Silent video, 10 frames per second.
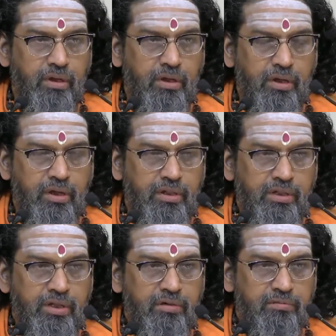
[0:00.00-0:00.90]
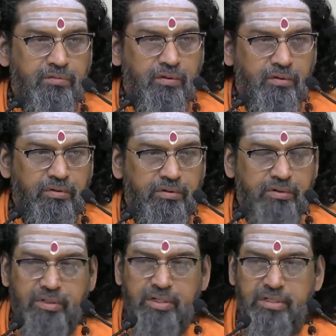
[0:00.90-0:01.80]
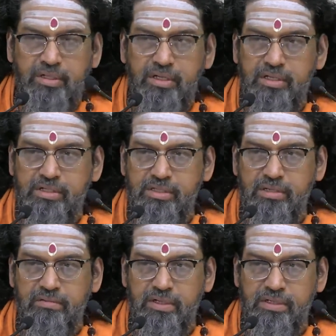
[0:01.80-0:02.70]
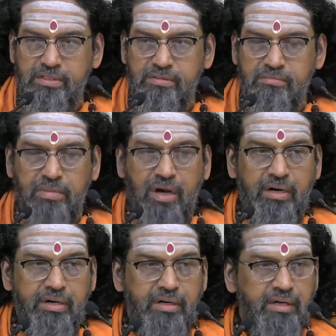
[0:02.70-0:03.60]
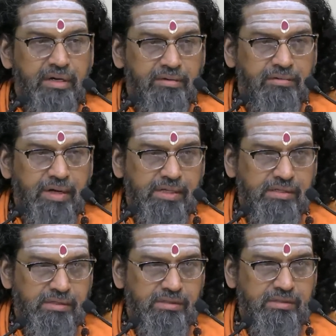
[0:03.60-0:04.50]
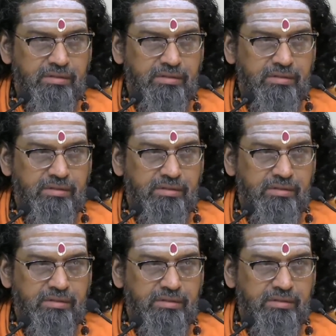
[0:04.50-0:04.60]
And therefore, teacher is giving his parting advice.